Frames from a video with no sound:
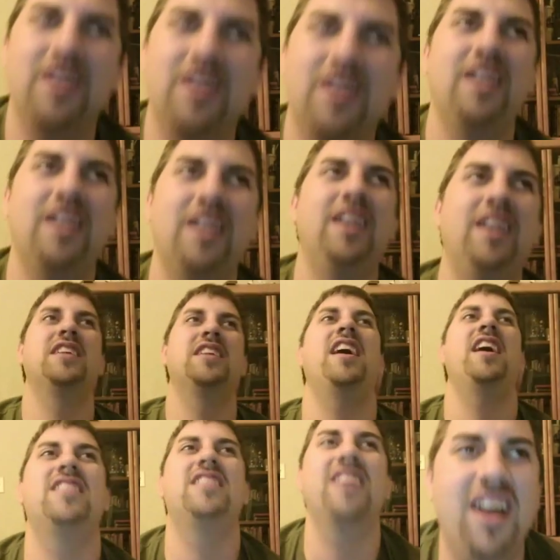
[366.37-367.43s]
cite
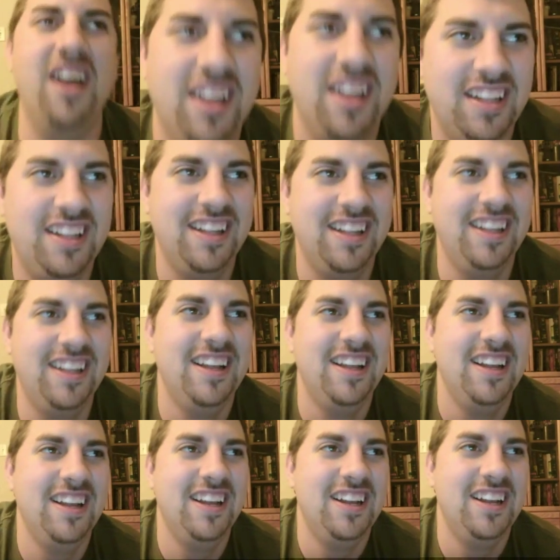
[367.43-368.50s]
Khloe
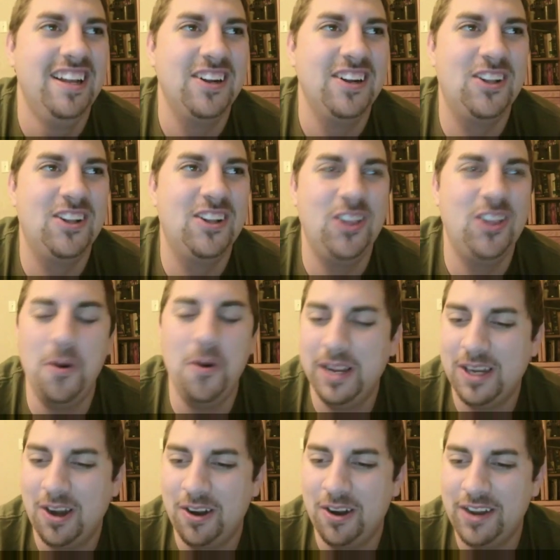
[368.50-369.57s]

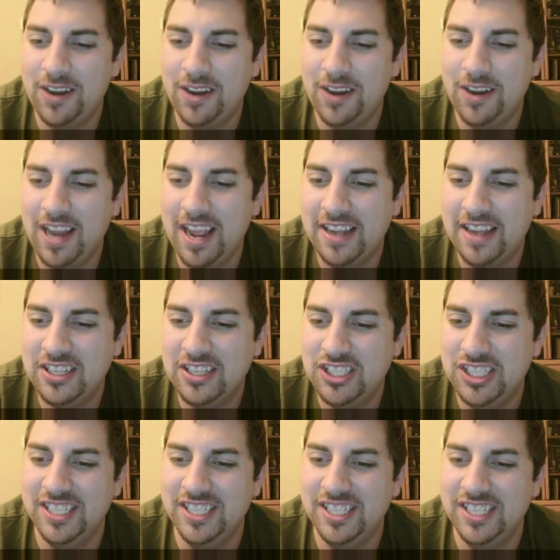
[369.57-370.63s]
Kardashian, where
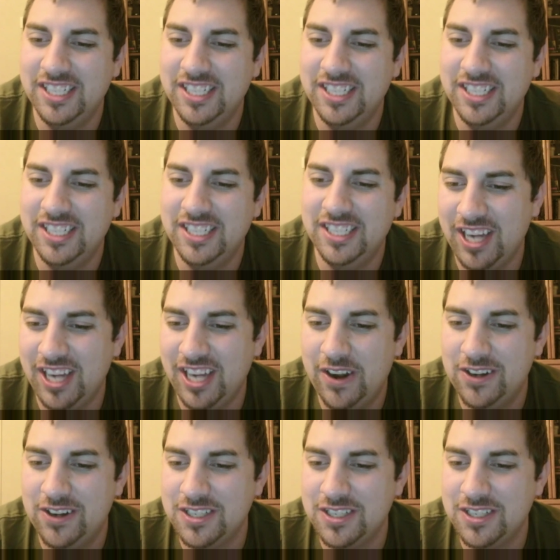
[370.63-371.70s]
she got fired just
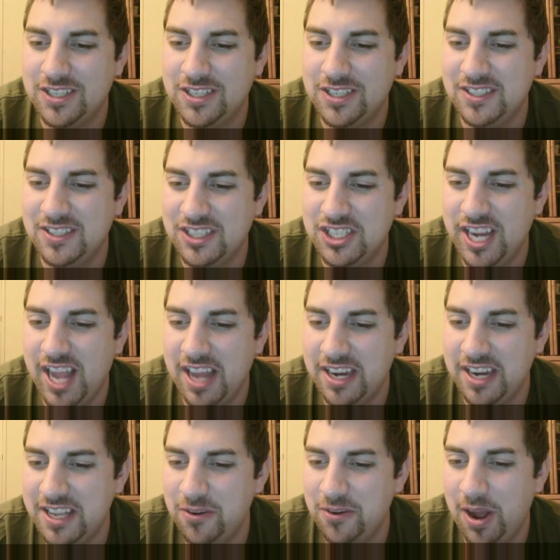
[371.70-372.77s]
because she had
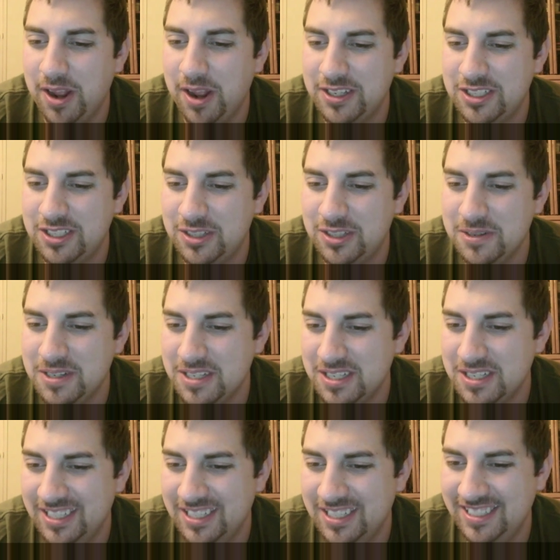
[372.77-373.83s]
a DUI that she
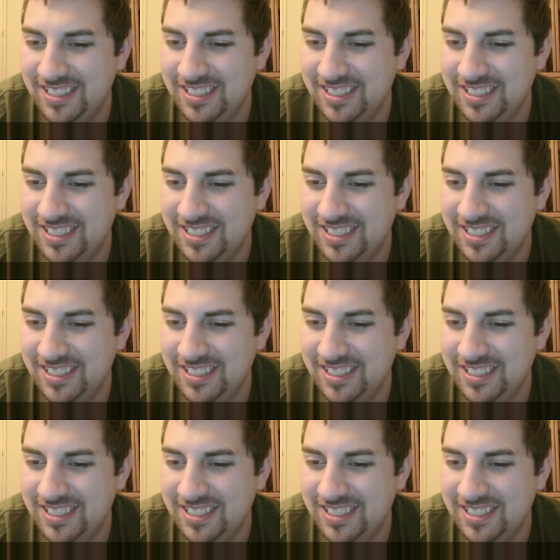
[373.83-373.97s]
was